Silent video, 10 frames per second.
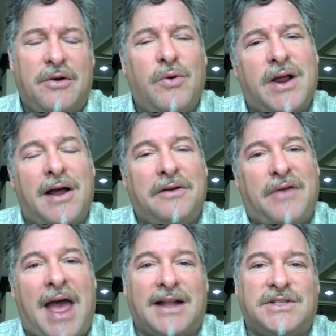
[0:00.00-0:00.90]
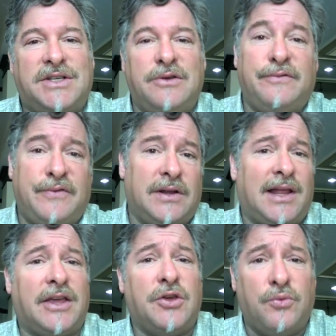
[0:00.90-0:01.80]
What kind of hats do you feel
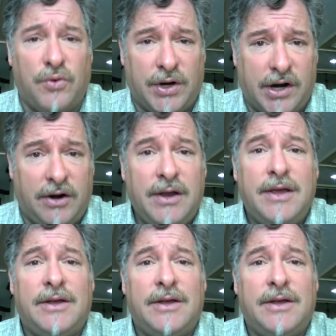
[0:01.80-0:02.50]
like you wear?